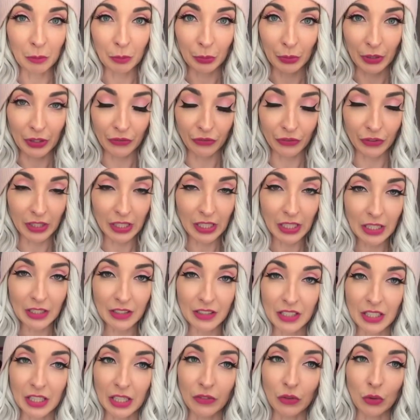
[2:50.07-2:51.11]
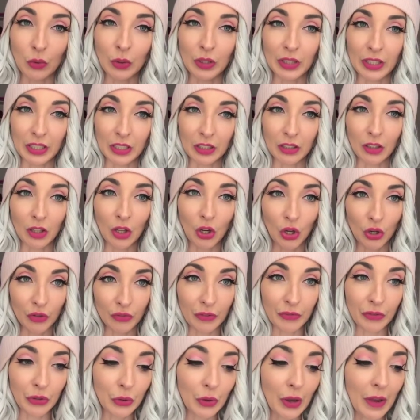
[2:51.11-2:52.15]
briefly to give you a little
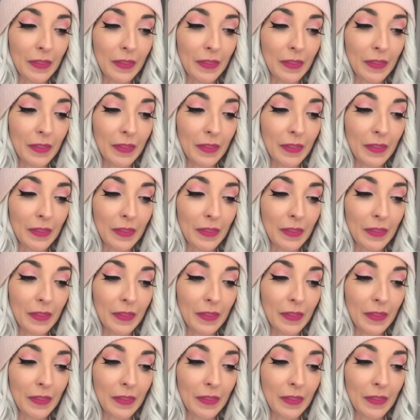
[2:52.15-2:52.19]
overview,